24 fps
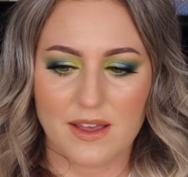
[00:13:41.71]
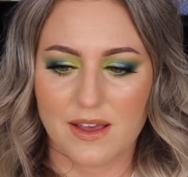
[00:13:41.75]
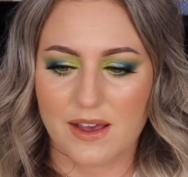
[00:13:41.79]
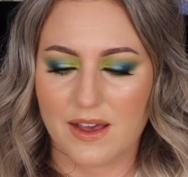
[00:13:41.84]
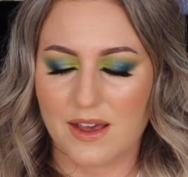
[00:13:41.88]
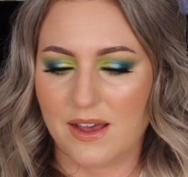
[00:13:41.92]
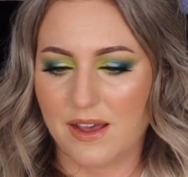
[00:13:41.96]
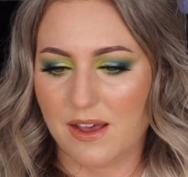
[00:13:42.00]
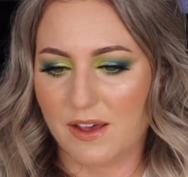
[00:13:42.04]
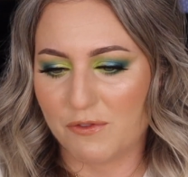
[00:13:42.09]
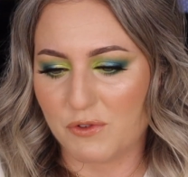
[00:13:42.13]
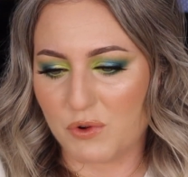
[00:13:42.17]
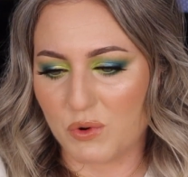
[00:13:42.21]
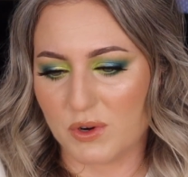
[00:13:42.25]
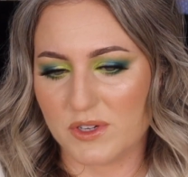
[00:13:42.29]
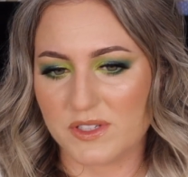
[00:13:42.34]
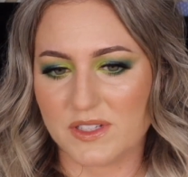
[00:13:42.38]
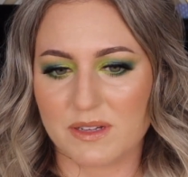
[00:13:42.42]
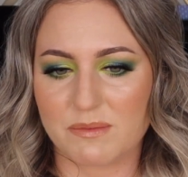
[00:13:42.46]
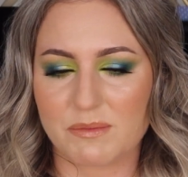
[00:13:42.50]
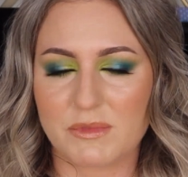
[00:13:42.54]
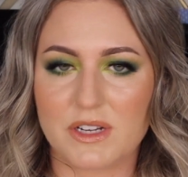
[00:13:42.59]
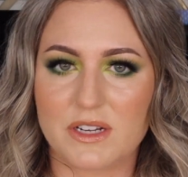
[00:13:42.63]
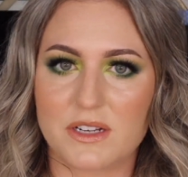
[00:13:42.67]
of
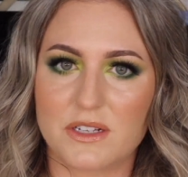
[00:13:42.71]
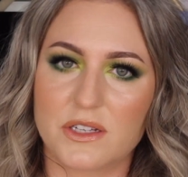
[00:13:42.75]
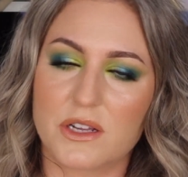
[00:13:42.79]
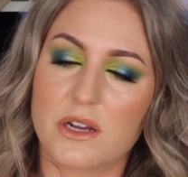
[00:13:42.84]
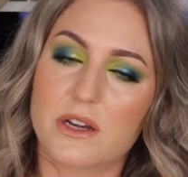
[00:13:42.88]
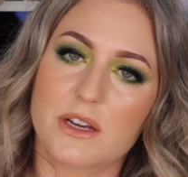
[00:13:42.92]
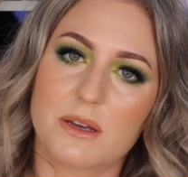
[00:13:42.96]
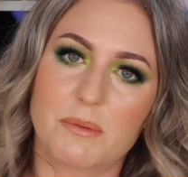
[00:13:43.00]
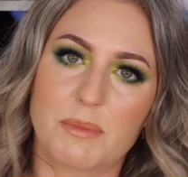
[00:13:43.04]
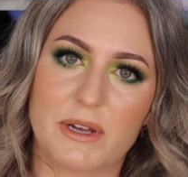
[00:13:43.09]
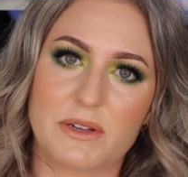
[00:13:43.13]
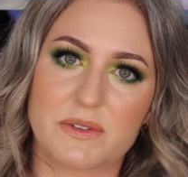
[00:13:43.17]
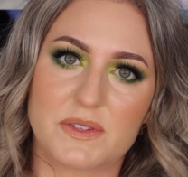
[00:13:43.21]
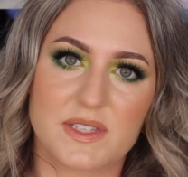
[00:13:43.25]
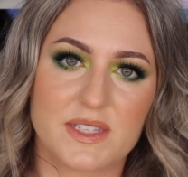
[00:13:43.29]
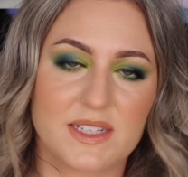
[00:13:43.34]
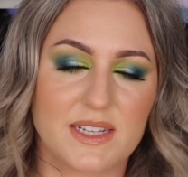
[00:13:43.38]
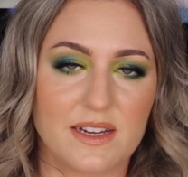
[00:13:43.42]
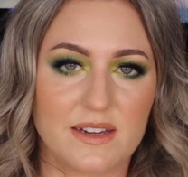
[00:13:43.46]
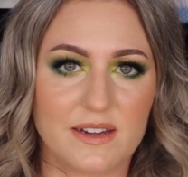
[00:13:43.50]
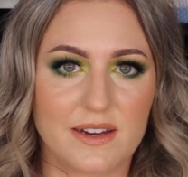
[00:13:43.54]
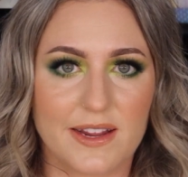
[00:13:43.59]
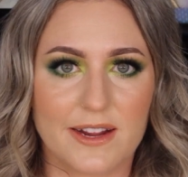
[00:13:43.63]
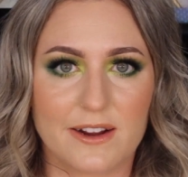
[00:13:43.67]
course, I'm going to talk about
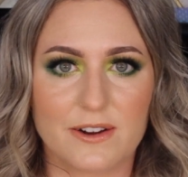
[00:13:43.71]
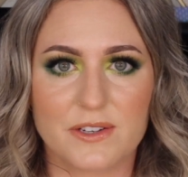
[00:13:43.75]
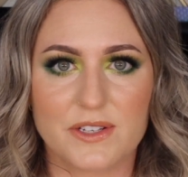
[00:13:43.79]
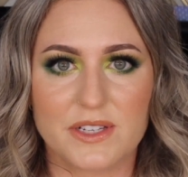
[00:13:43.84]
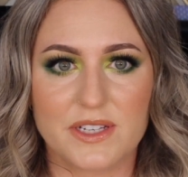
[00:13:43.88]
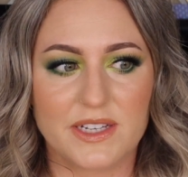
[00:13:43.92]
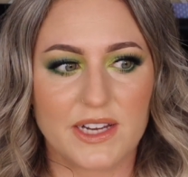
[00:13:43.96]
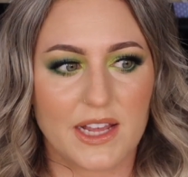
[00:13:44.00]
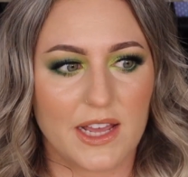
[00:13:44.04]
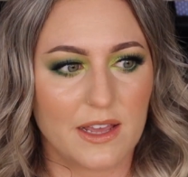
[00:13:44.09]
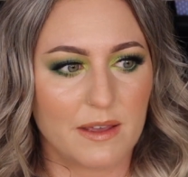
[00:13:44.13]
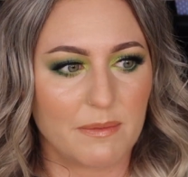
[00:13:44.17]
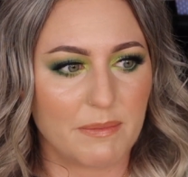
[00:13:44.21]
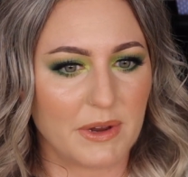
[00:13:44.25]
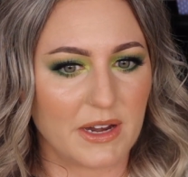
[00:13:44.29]
skincare today,